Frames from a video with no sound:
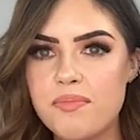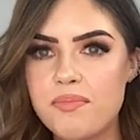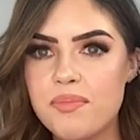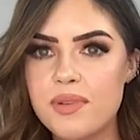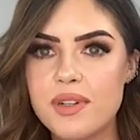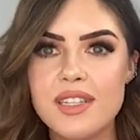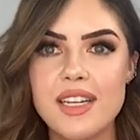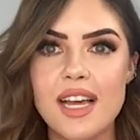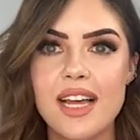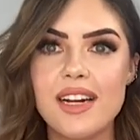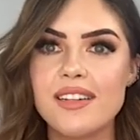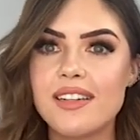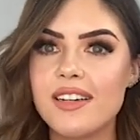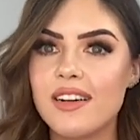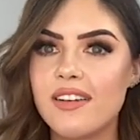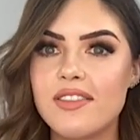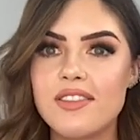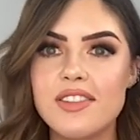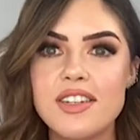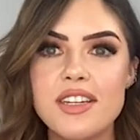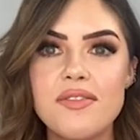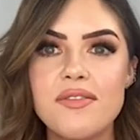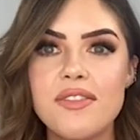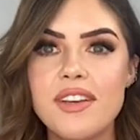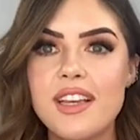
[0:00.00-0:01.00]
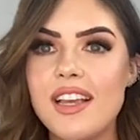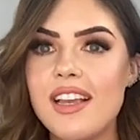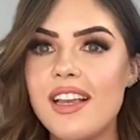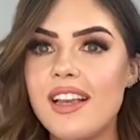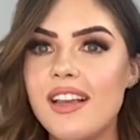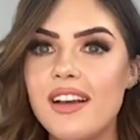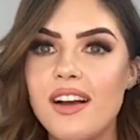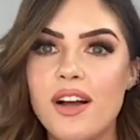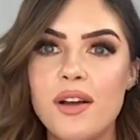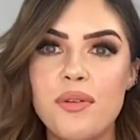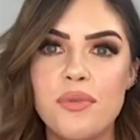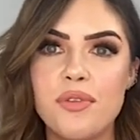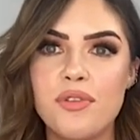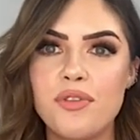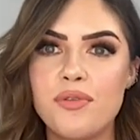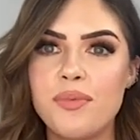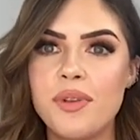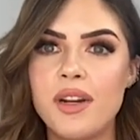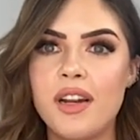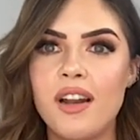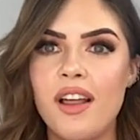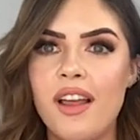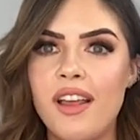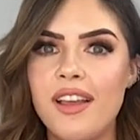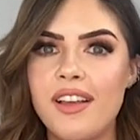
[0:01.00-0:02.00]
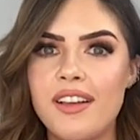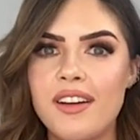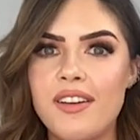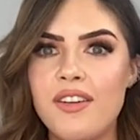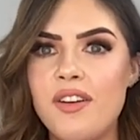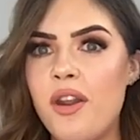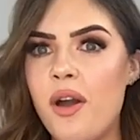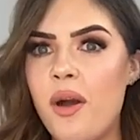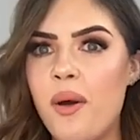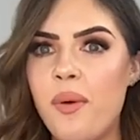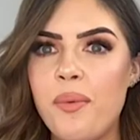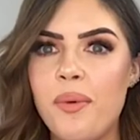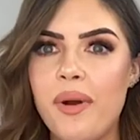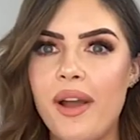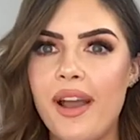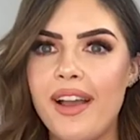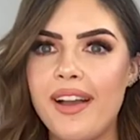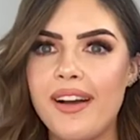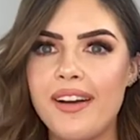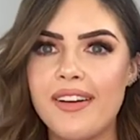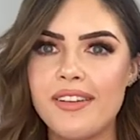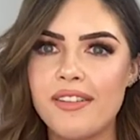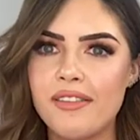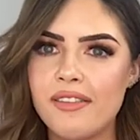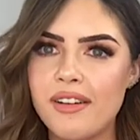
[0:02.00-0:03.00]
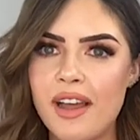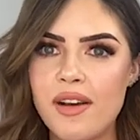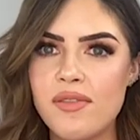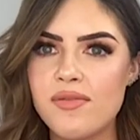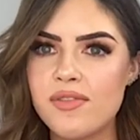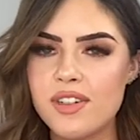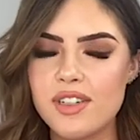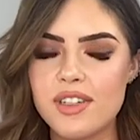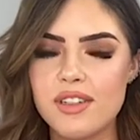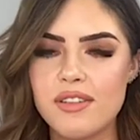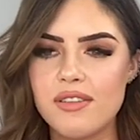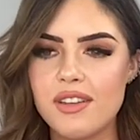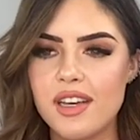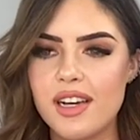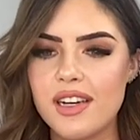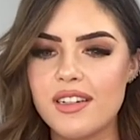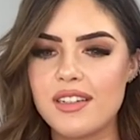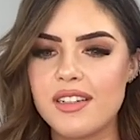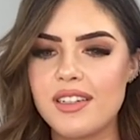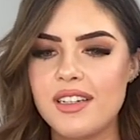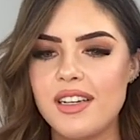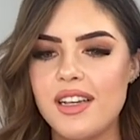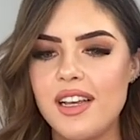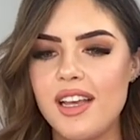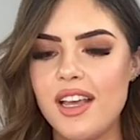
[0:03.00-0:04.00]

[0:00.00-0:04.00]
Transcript: presenting on TV, I would have been like, no way, I could never do that.